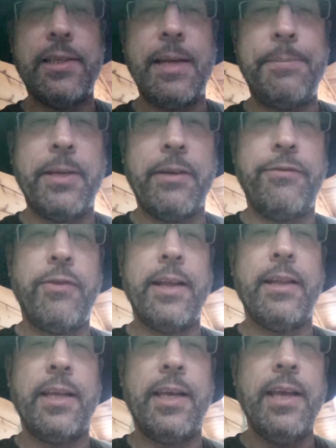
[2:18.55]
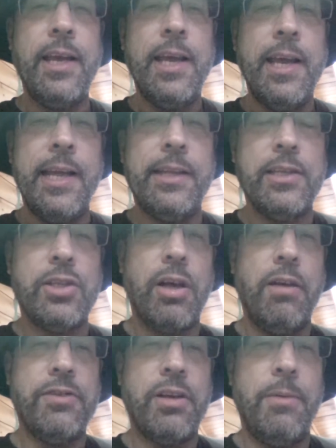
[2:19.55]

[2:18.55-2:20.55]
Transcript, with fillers: septic friendly. It dissolves